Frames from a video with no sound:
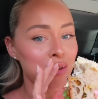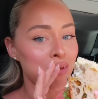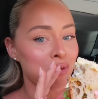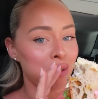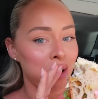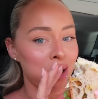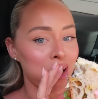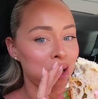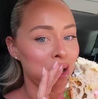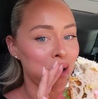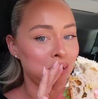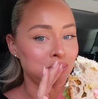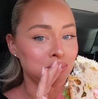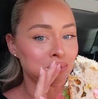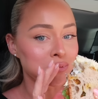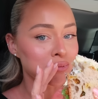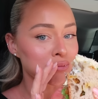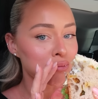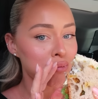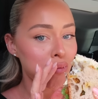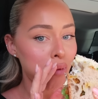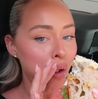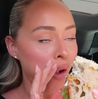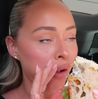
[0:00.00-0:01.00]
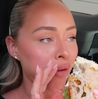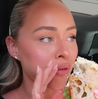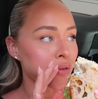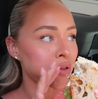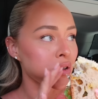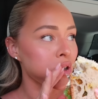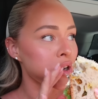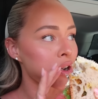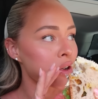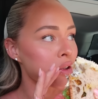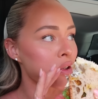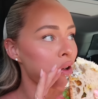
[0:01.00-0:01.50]
funny.
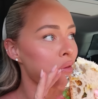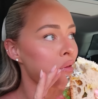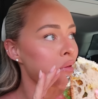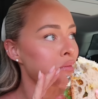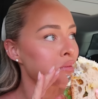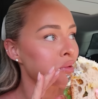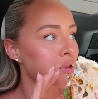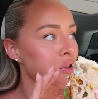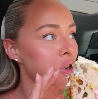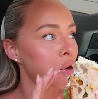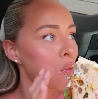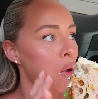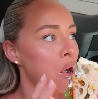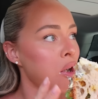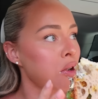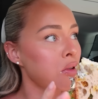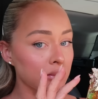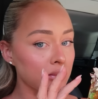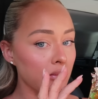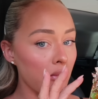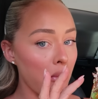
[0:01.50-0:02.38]
Honestly, I love them so much.